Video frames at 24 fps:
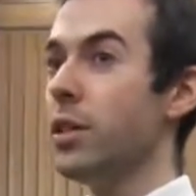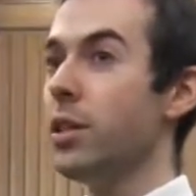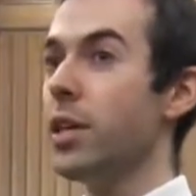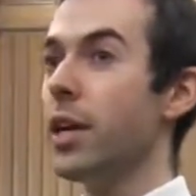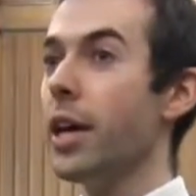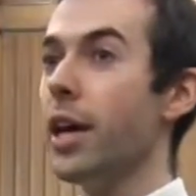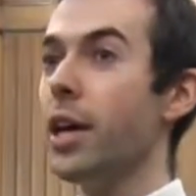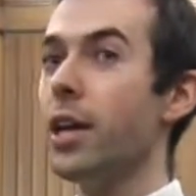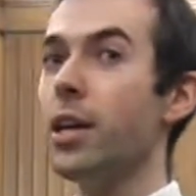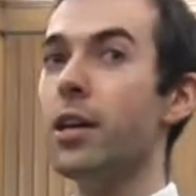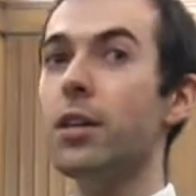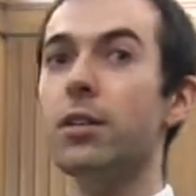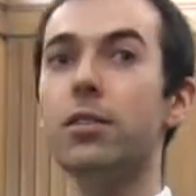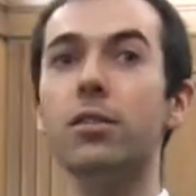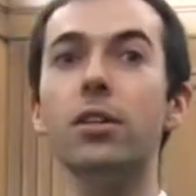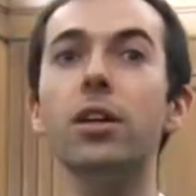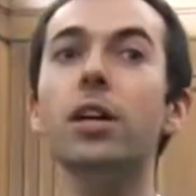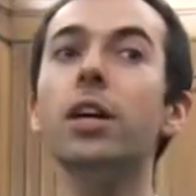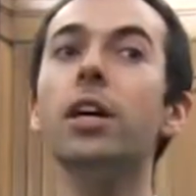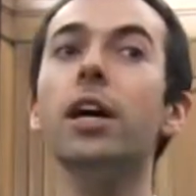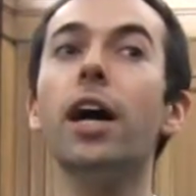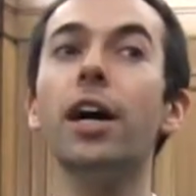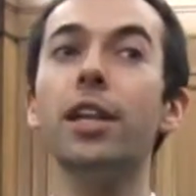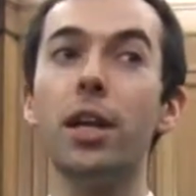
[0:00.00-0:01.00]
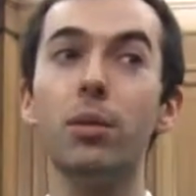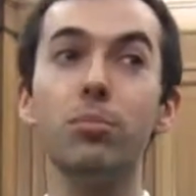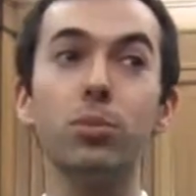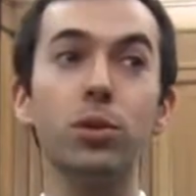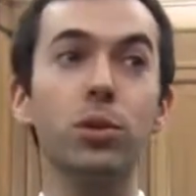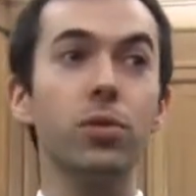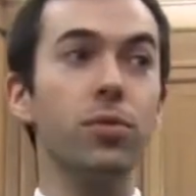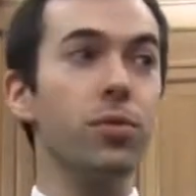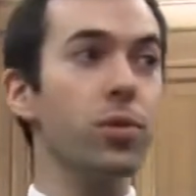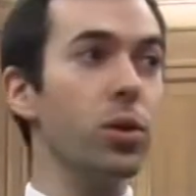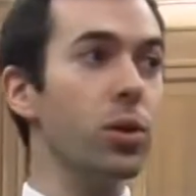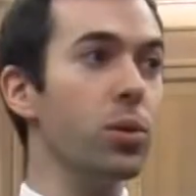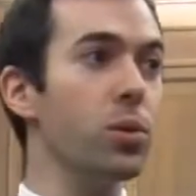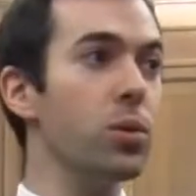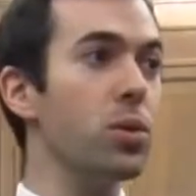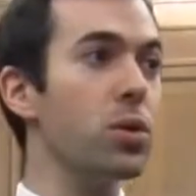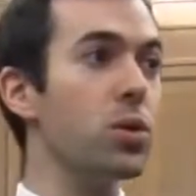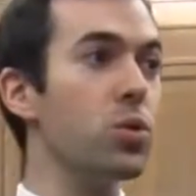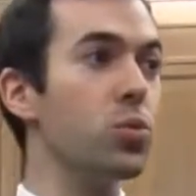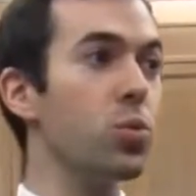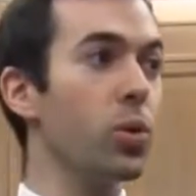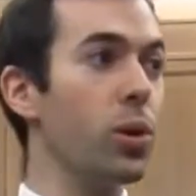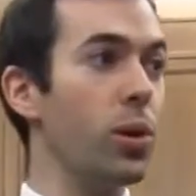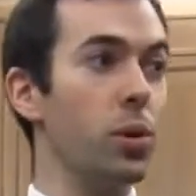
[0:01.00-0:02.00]
He had a number of
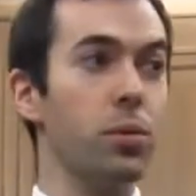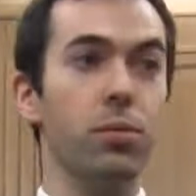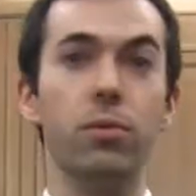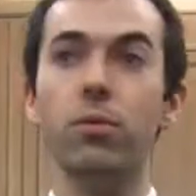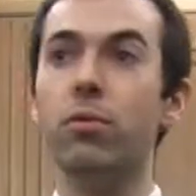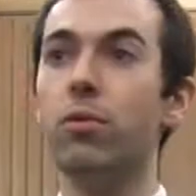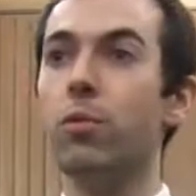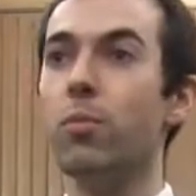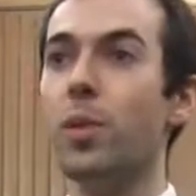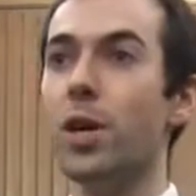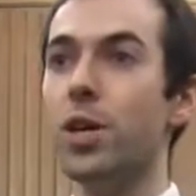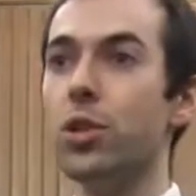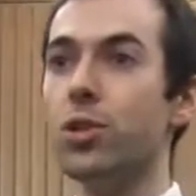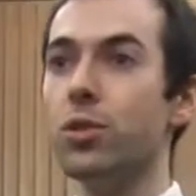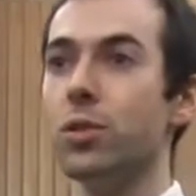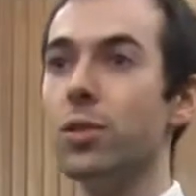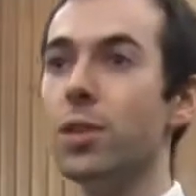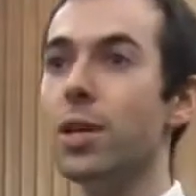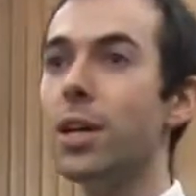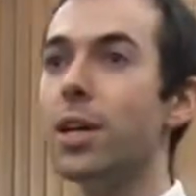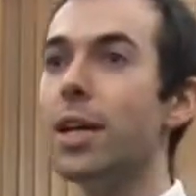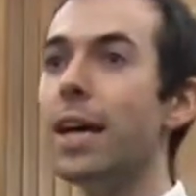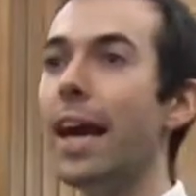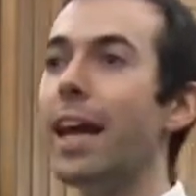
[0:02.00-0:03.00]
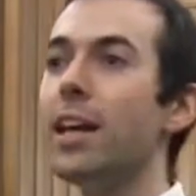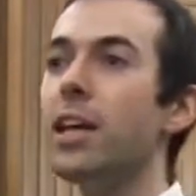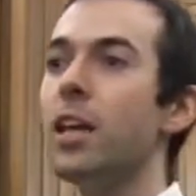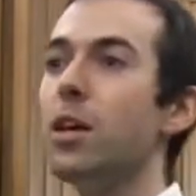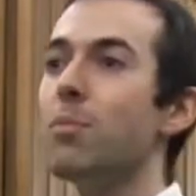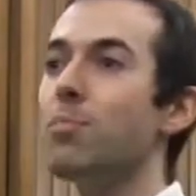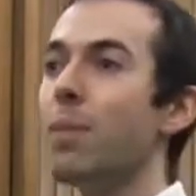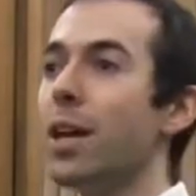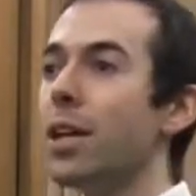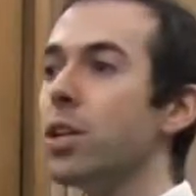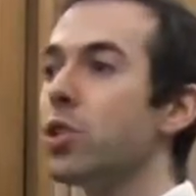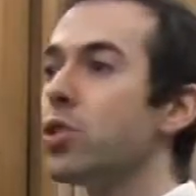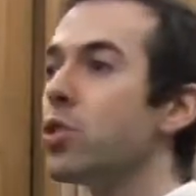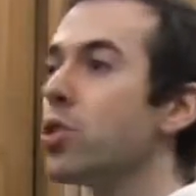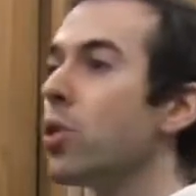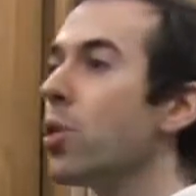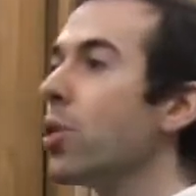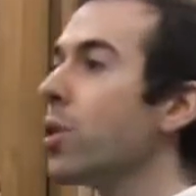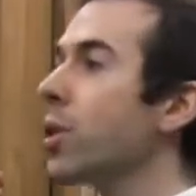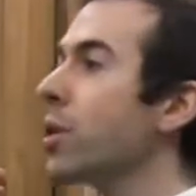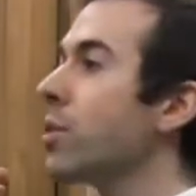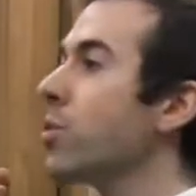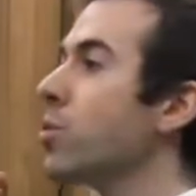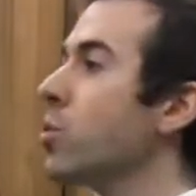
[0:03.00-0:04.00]
notes with a lot of information, and he managed to
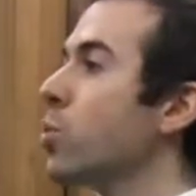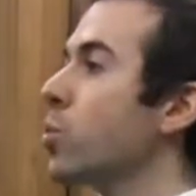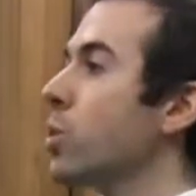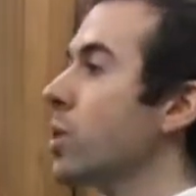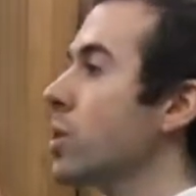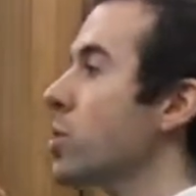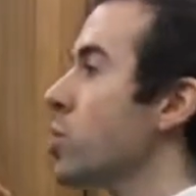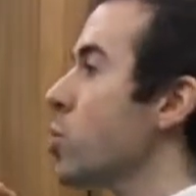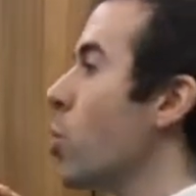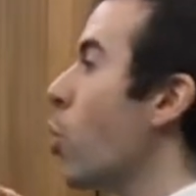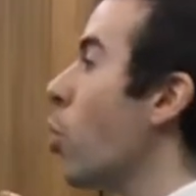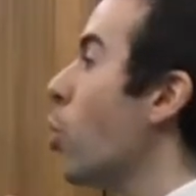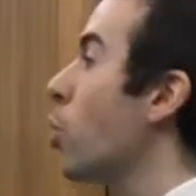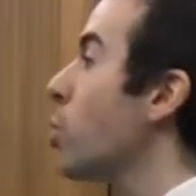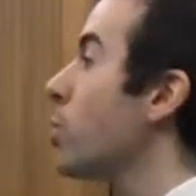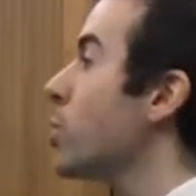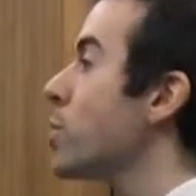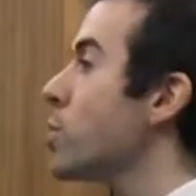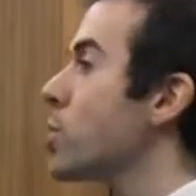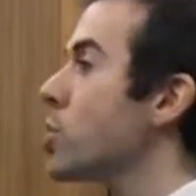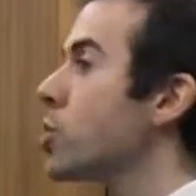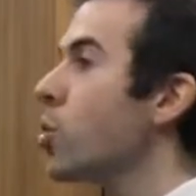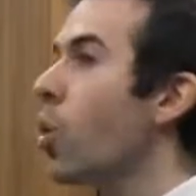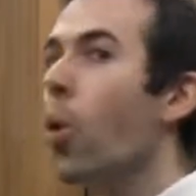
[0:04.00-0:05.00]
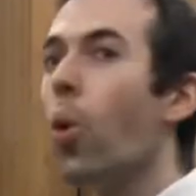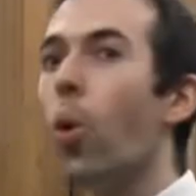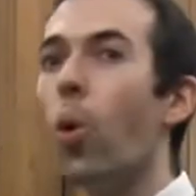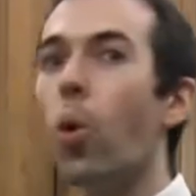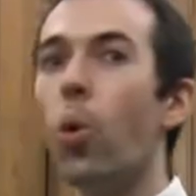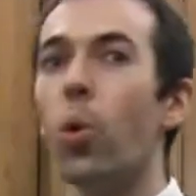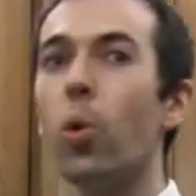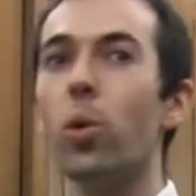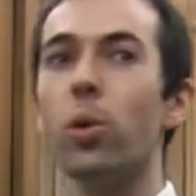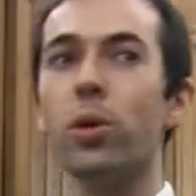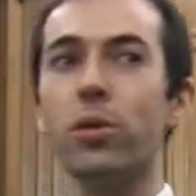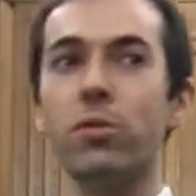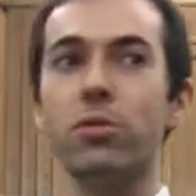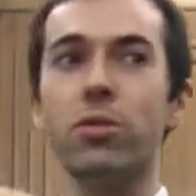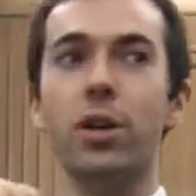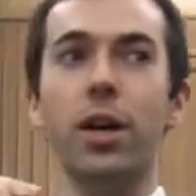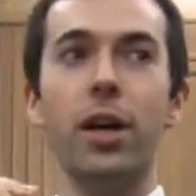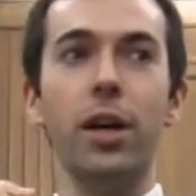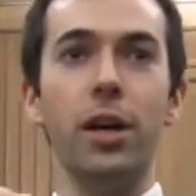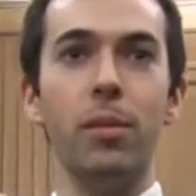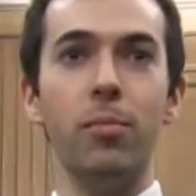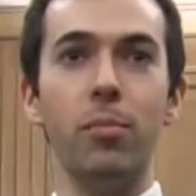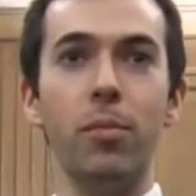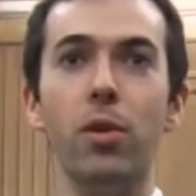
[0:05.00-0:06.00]
look at the audience almost all the
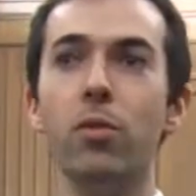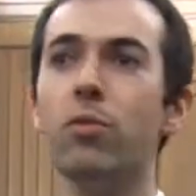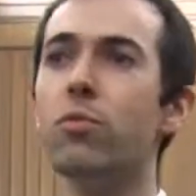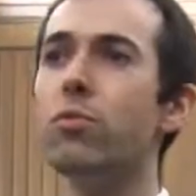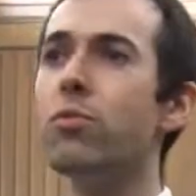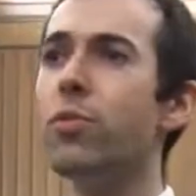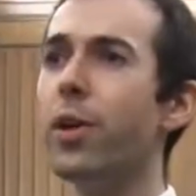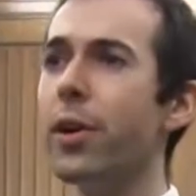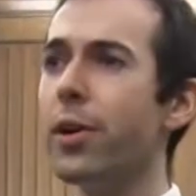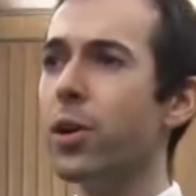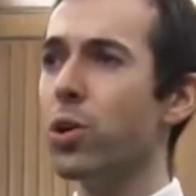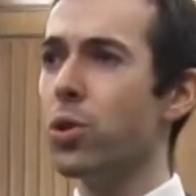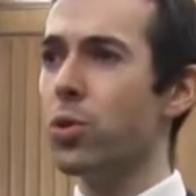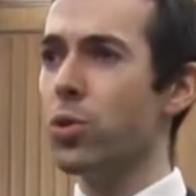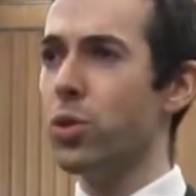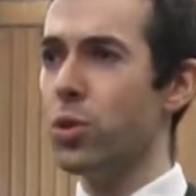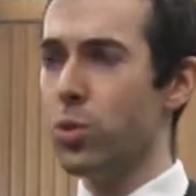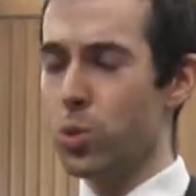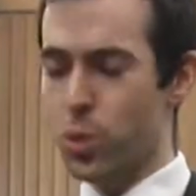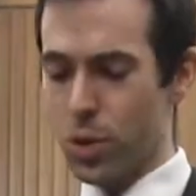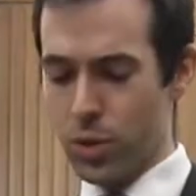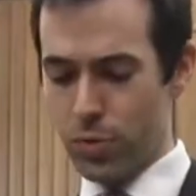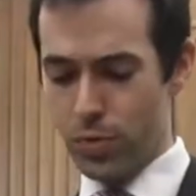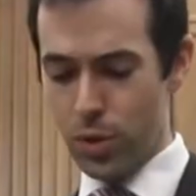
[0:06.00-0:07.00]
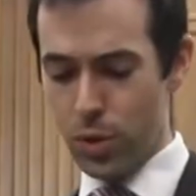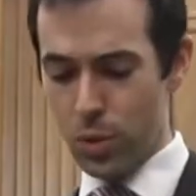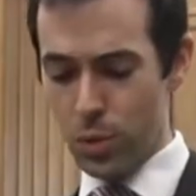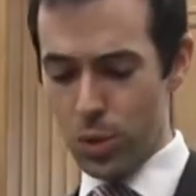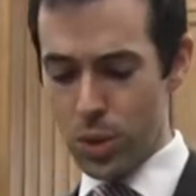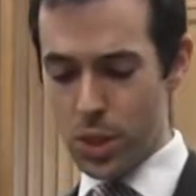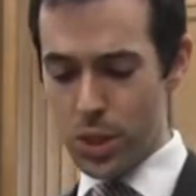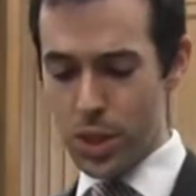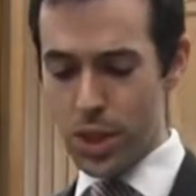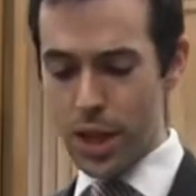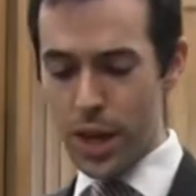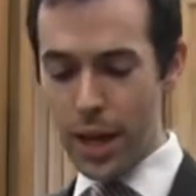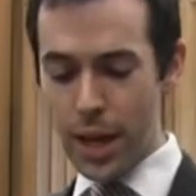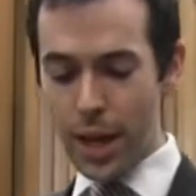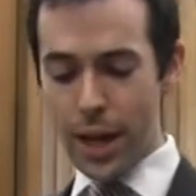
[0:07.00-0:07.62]
time. Very good use of notes.